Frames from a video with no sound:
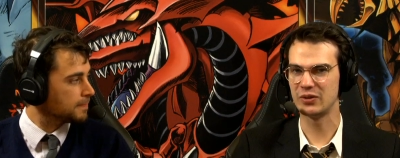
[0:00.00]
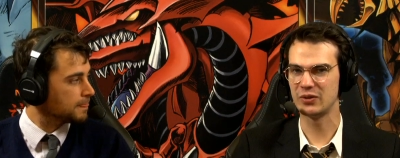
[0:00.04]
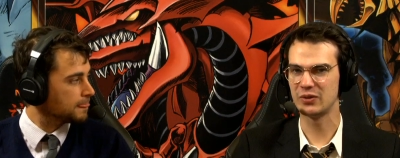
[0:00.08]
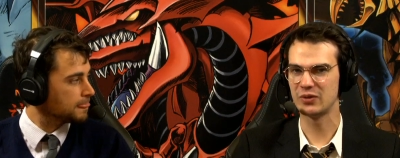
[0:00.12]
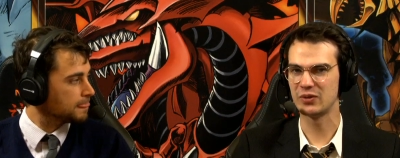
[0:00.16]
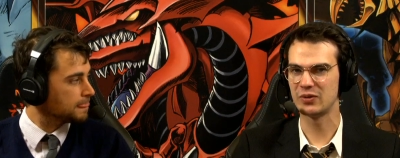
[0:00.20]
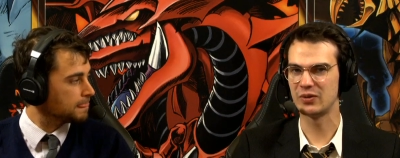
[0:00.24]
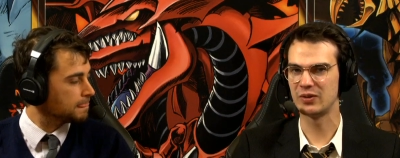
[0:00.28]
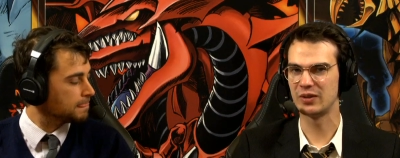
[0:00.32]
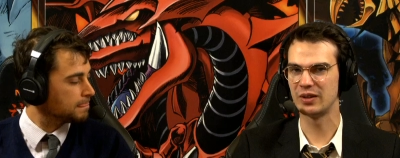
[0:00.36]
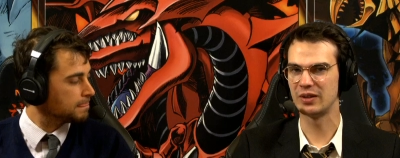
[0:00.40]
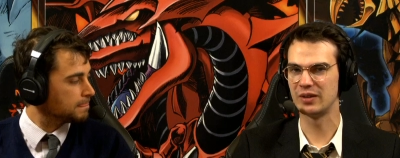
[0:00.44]

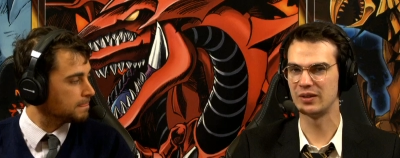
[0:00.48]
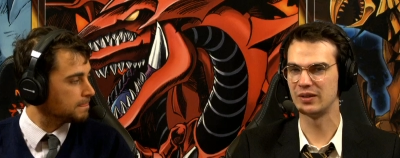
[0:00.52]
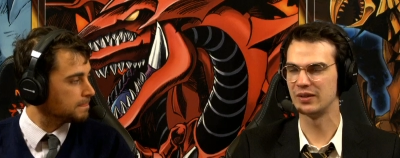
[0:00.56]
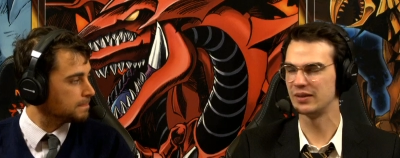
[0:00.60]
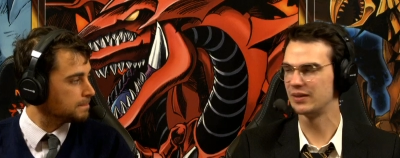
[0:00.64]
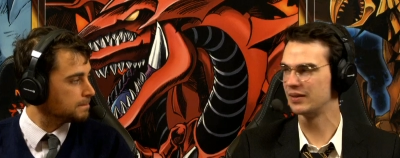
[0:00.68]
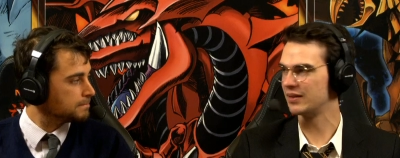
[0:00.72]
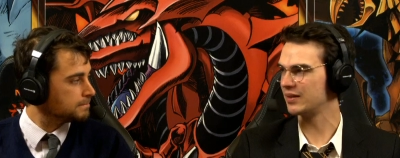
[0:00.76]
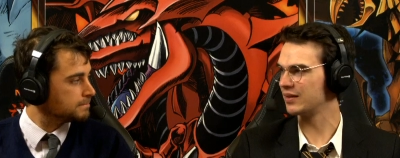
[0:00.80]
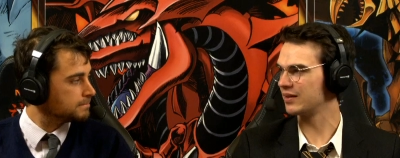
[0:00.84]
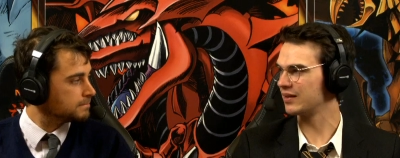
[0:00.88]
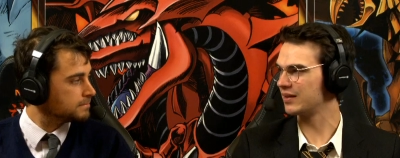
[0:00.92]
Speaker 1: used to
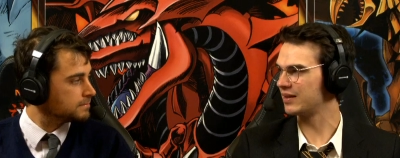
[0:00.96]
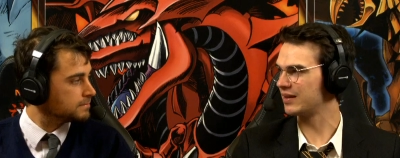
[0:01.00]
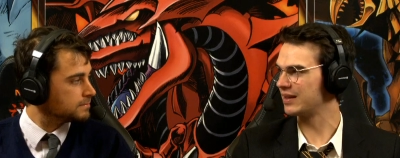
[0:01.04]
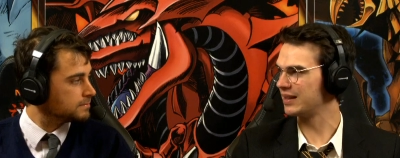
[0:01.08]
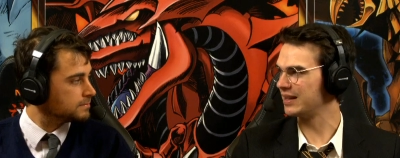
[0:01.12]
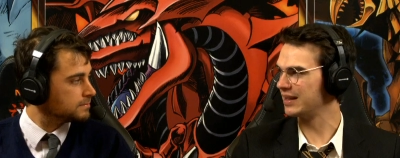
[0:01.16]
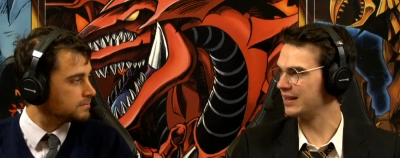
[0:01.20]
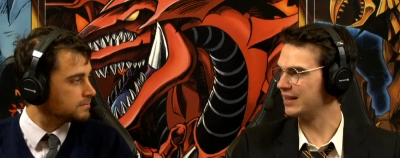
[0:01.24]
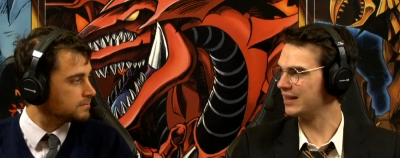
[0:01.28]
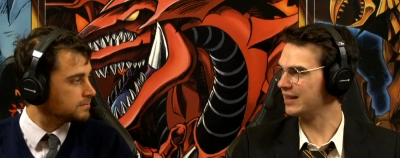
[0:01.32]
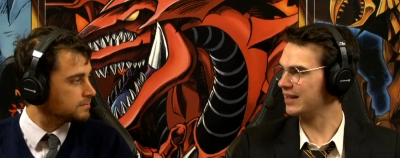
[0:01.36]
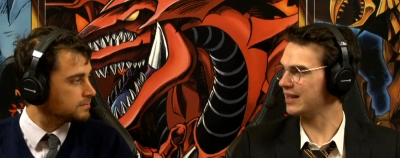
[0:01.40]
run
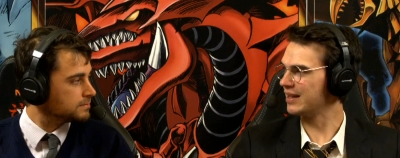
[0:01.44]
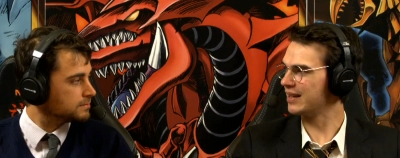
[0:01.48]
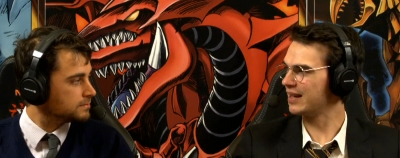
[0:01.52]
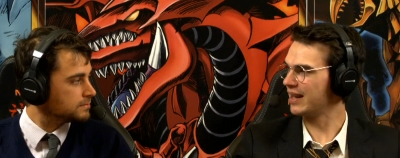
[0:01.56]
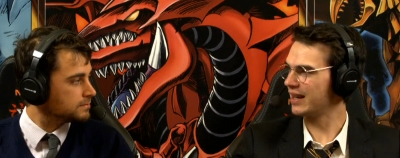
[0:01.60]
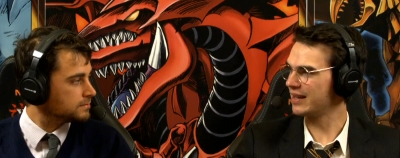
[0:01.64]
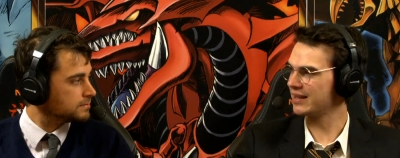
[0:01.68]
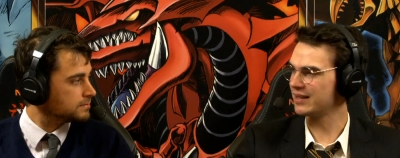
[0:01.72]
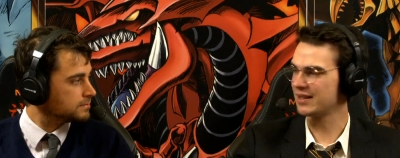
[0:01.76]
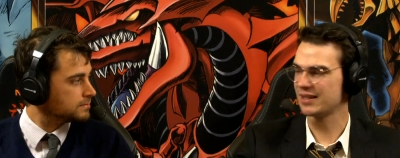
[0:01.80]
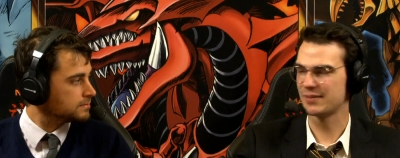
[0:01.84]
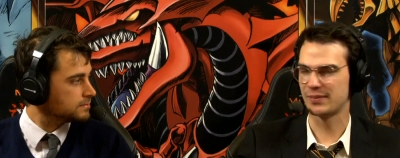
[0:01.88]
the
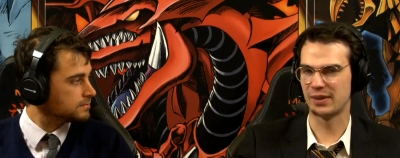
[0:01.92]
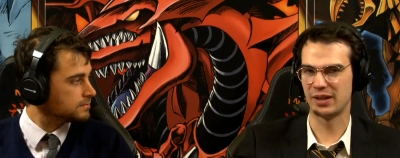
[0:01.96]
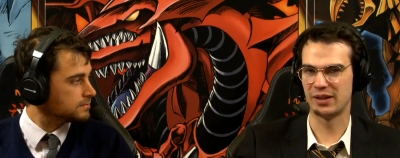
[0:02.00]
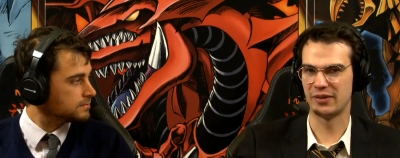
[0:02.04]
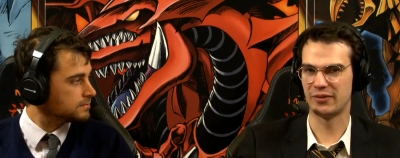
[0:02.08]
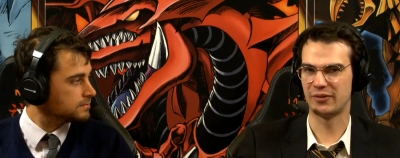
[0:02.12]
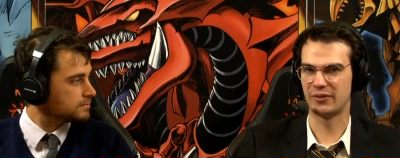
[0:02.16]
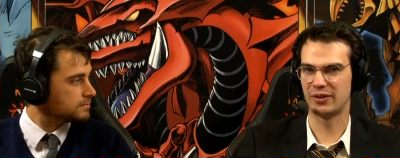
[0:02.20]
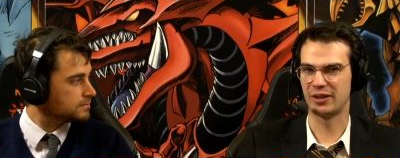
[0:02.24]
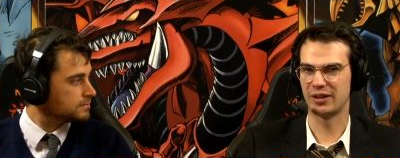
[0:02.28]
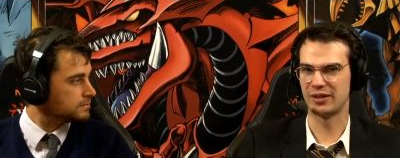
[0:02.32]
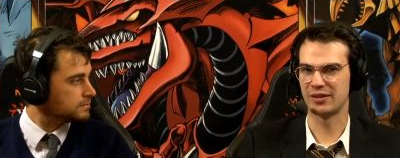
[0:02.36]

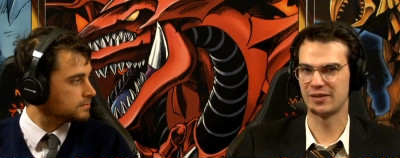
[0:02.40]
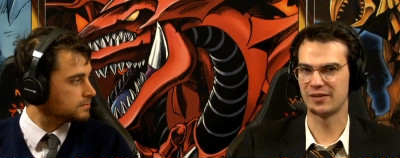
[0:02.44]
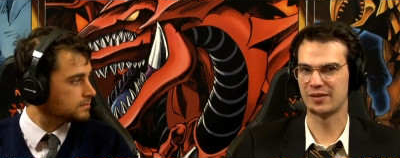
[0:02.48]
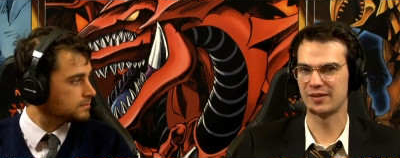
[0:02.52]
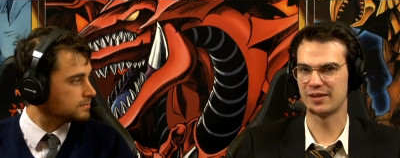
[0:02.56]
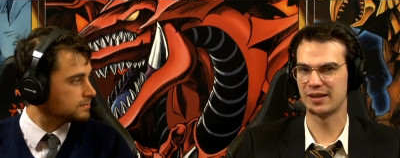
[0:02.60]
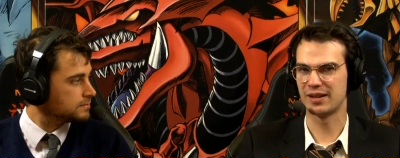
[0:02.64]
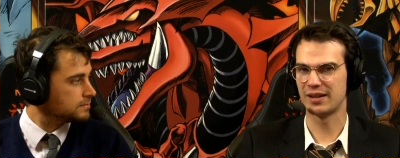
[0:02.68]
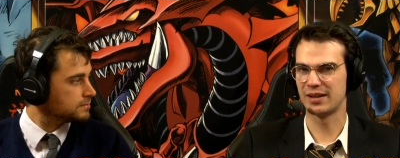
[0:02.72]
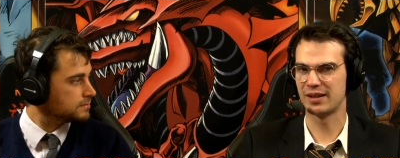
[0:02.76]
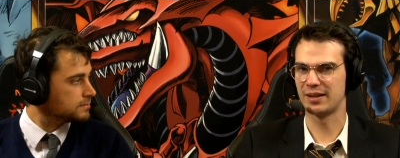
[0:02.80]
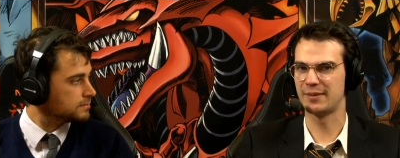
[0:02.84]
anti-spell fragrance
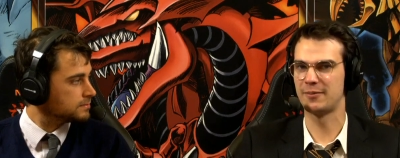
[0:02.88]
to set